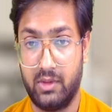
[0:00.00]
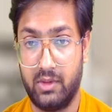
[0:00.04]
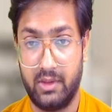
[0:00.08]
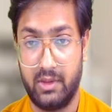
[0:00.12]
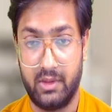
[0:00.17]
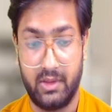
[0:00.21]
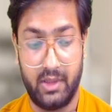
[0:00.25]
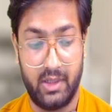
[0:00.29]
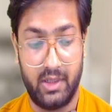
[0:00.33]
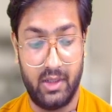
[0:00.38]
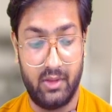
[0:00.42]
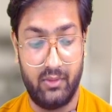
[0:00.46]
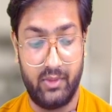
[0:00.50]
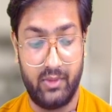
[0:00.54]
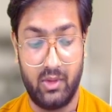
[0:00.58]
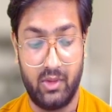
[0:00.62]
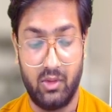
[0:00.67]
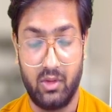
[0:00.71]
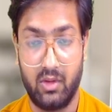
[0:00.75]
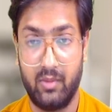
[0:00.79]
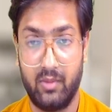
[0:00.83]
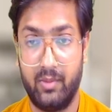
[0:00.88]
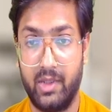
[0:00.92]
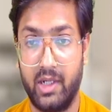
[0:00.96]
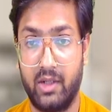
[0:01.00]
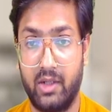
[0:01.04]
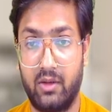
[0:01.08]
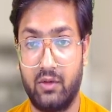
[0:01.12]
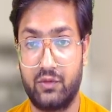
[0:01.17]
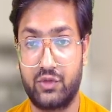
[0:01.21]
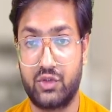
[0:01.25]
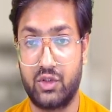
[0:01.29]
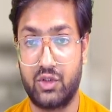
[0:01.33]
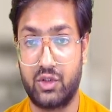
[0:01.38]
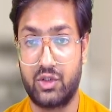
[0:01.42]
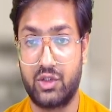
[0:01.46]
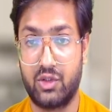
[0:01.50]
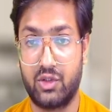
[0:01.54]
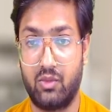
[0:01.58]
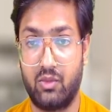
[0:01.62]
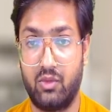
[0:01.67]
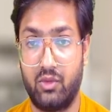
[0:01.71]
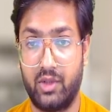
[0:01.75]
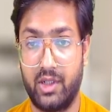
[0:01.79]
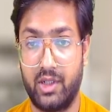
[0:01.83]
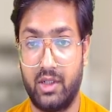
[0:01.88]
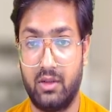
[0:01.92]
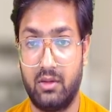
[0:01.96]
here we got a break of structure over
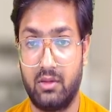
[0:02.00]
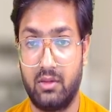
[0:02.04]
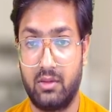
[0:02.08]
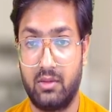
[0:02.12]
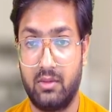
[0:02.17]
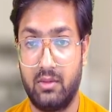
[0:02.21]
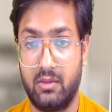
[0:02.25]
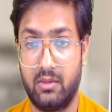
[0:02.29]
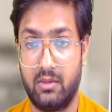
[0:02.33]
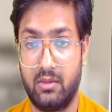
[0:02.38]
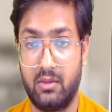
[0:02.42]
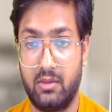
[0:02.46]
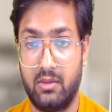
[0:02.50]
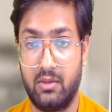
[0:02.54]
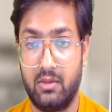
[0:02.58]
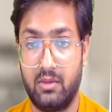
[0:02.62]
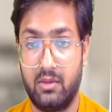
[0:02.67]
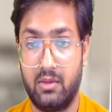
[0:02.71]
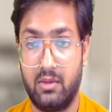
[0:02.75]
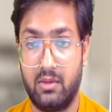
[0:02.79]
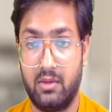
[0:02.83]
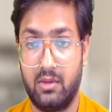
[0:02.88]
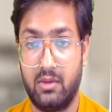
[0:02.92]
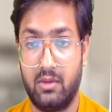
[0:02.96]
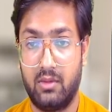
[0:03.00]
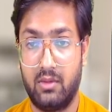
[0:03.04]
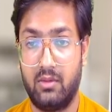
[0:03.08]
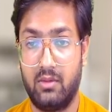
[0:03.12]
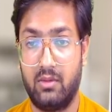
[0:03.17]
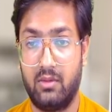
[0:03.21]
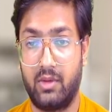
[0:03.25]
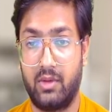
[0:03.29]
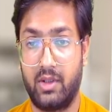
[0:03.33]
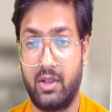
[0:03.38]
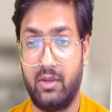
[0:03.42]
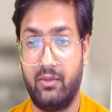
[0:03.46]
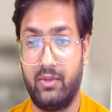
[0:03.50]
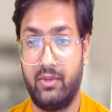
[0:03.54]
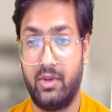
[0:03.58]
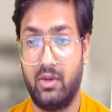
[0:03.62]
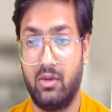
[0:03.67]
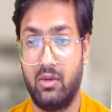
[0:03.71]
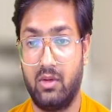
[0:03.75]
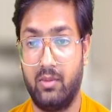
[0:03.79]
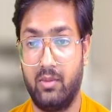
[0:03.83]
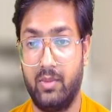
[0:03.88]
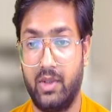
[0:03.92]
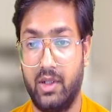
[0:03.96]
here. Okay, we got
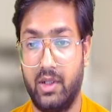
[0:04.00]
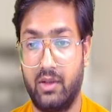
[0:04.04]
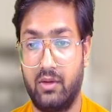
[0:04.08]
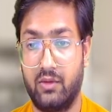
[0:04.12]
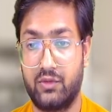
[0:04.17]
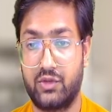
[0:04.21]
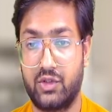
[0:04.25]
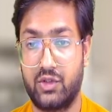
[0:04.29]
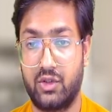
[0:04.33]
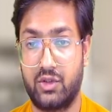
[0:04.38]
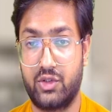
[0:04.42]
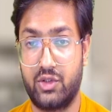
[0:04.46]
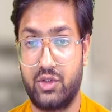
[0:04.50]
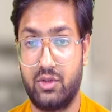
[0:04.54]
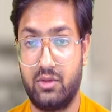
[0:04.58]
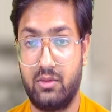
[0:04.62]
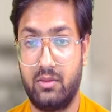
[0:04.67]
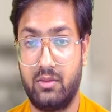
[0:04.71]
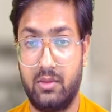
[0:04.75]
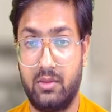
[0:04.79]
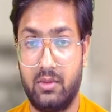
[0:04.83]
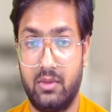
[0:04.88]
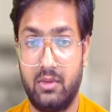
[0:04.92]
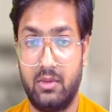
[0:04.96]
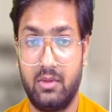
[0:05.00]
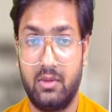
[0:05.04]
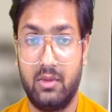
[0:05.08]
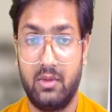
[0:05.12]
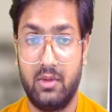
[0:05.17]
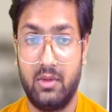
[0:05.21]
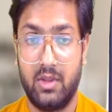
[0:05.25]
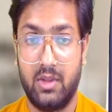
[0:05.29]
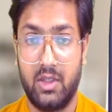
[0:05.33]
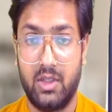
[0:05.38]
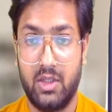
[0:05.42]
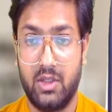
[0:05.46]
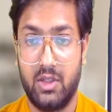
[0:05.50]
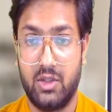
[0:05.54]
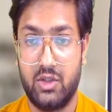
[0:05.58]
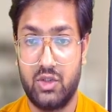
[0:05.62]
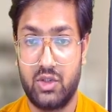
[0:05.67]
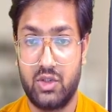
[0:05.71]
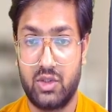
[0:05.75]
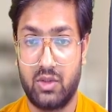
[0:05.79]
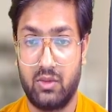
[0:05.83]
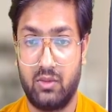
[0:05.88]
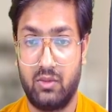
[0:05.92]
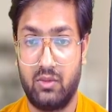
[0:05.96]
a break of structure,
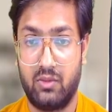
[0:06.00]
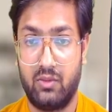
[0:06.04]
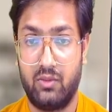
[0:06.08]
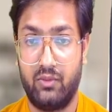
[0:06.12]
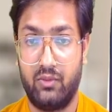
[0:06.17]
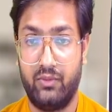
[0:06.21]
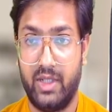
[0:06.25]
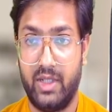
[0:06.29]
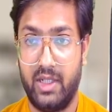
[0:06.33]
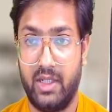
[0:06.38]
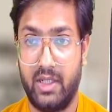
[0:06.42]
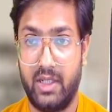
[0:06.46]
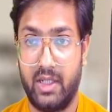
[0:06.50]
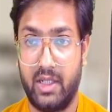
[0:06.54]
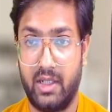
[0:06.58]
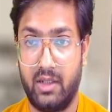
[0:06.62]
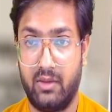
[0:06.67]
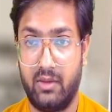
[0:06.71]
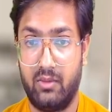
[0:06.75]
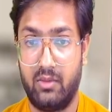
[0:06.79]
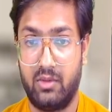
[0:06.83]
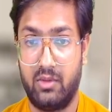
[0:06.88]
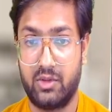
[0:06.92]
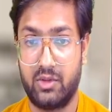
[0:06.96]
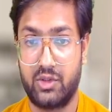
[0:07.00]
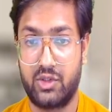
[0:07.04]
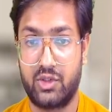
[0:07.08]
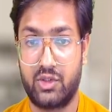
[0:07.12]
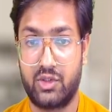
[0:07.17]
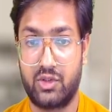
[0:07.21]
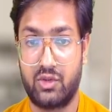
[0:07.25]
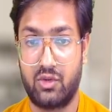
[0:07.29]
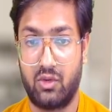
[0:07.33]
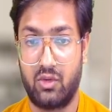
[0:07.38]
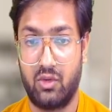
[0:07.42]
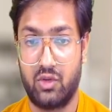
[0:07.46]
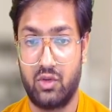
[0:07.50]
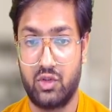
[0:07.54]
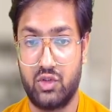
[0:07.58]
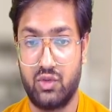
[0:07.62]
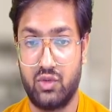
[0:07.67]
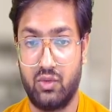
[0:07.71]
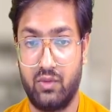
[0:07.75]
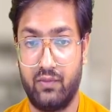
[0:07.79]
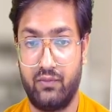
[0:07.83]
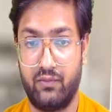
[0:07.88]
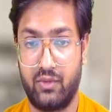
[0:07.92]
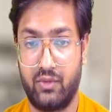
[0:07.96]
so we have a strong
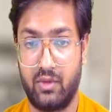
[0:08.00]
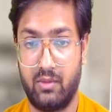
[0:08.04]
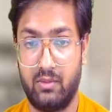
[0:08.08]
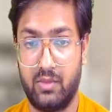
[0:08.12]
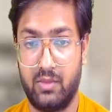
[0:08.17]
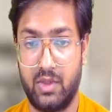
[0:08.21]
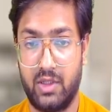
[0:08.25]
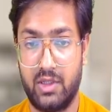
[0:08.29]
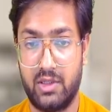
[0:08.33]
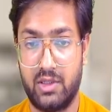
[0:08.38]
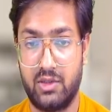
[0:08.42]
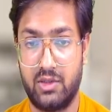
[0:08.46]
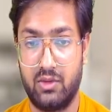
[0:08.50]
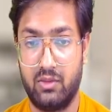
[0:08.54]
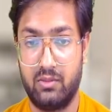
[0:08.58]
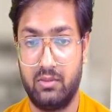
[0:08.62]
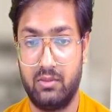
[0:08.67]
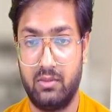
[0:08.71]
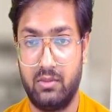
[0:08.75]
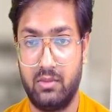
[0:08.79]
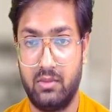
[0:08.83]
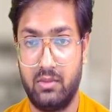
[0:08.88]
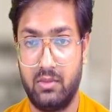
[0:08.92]
zone from this zone,